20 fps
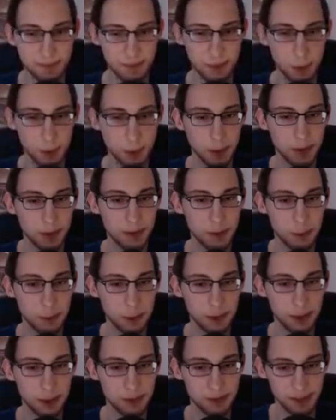What is the
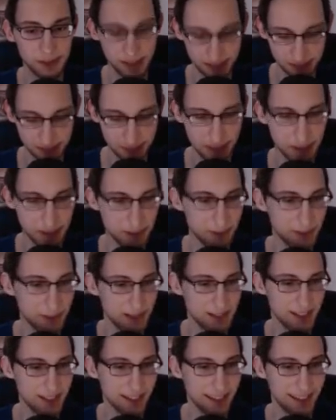what the fuck spam in my
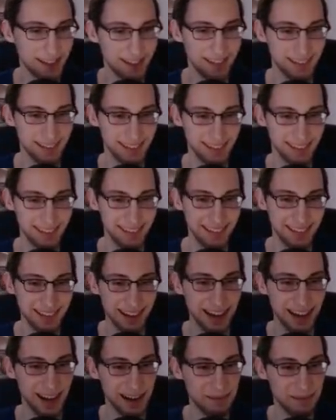chat?
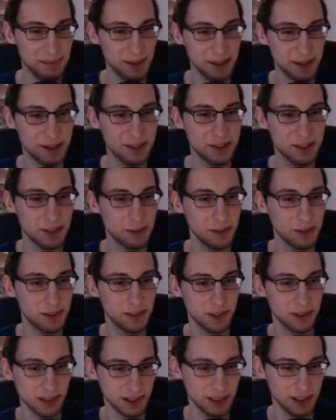I am not sure what's
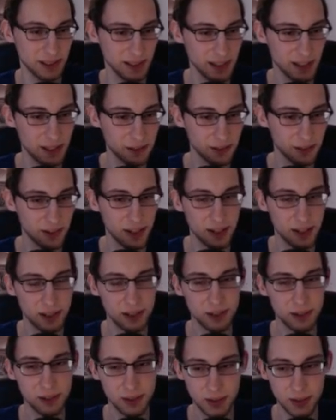going on. How is that a
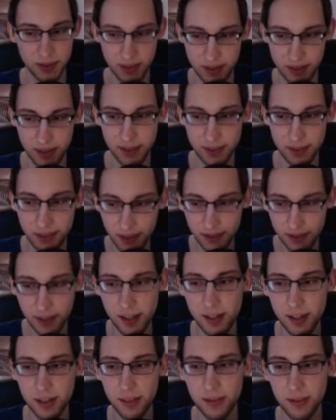gold? I, I
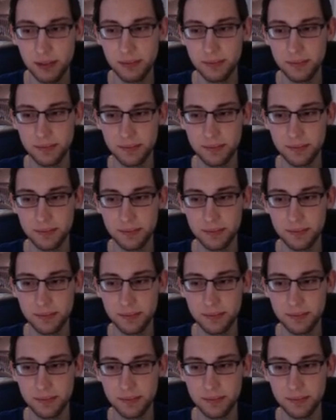take it though.